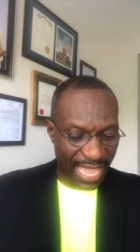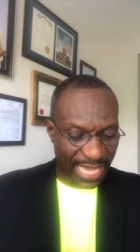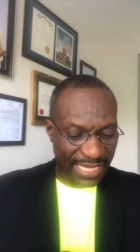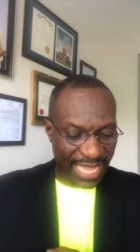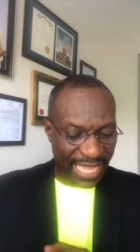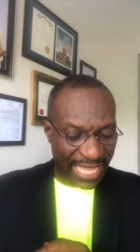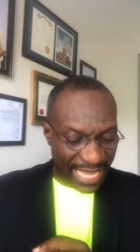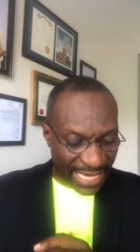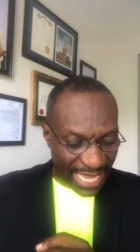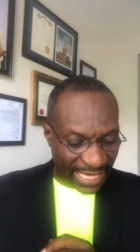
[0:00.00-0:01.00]
And they
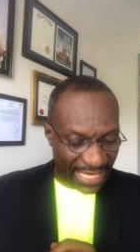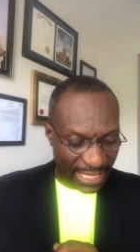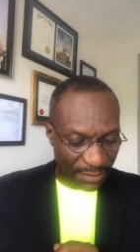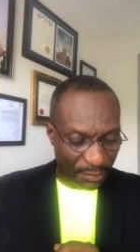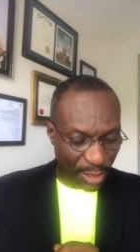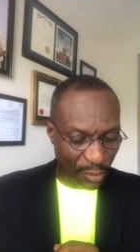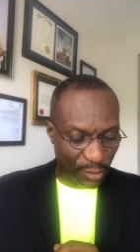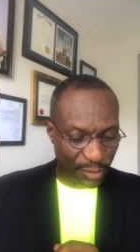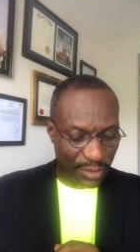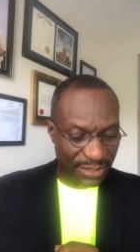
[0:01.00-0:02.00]
heeded him
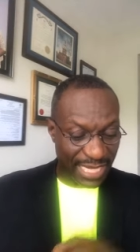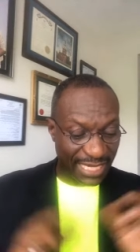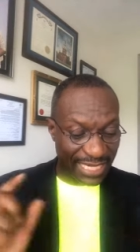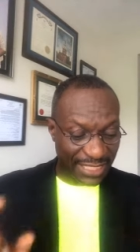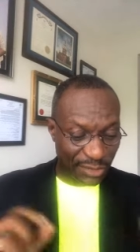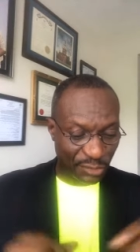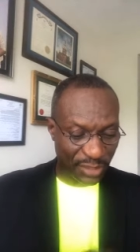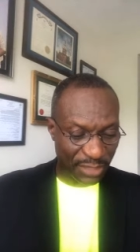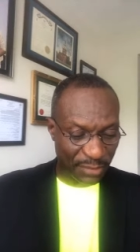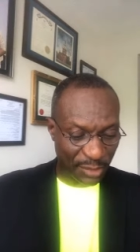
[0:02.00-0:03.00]
because they listened
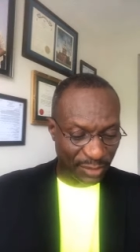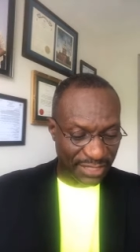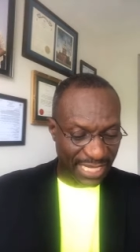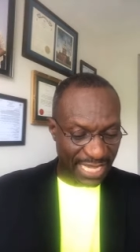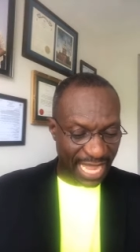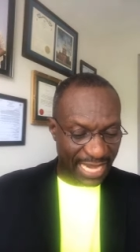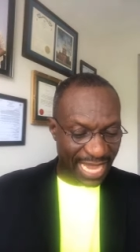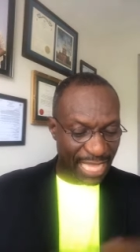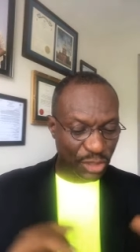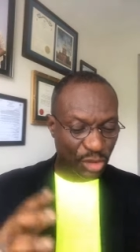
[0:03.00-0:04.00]
to him because he
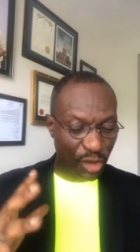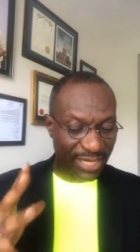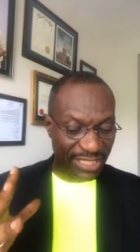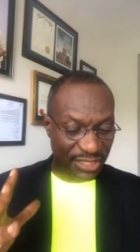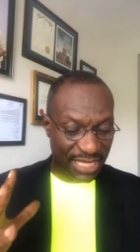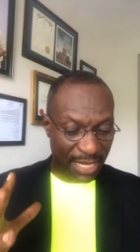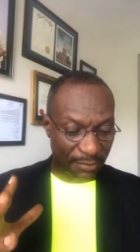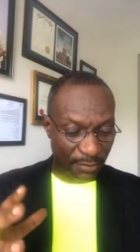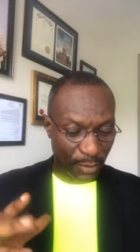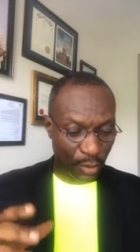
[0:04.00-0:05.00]
had astonished
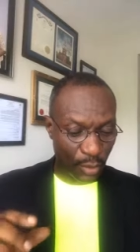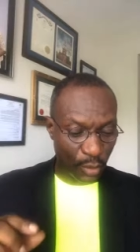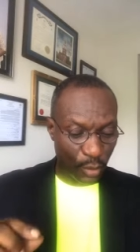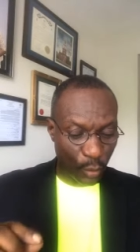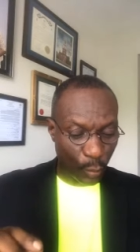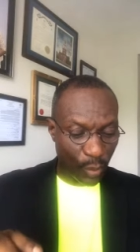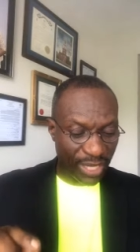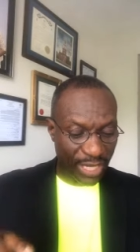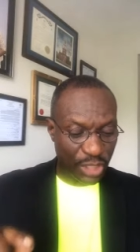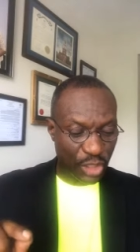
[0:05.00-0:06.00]
them
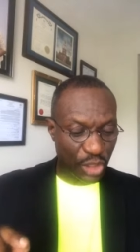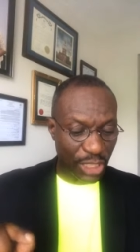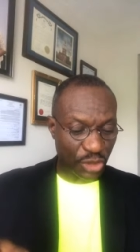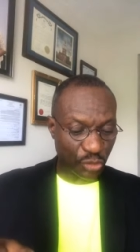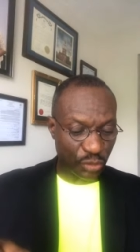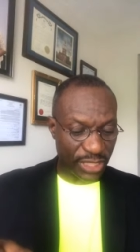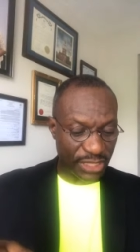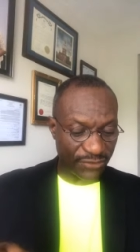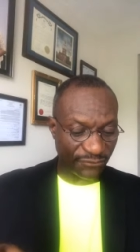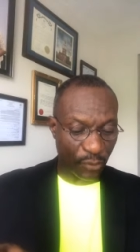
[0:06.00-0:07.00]
with his
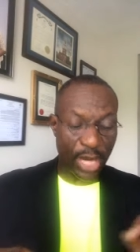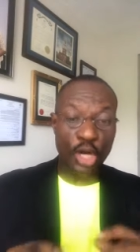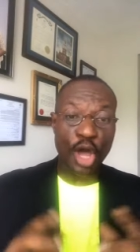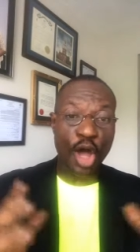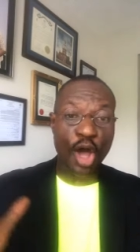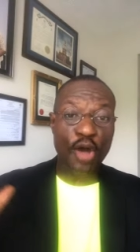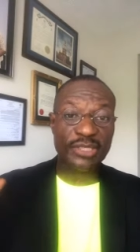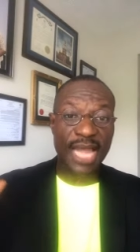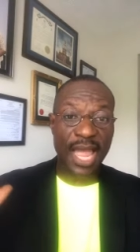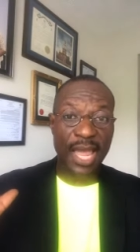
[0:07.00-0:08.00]
sorceries for a
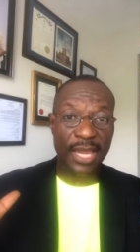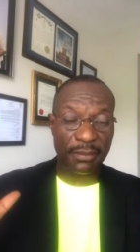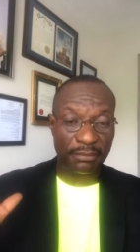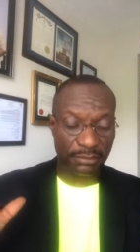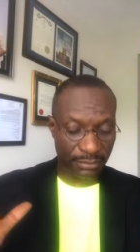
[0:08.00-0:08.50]
long time.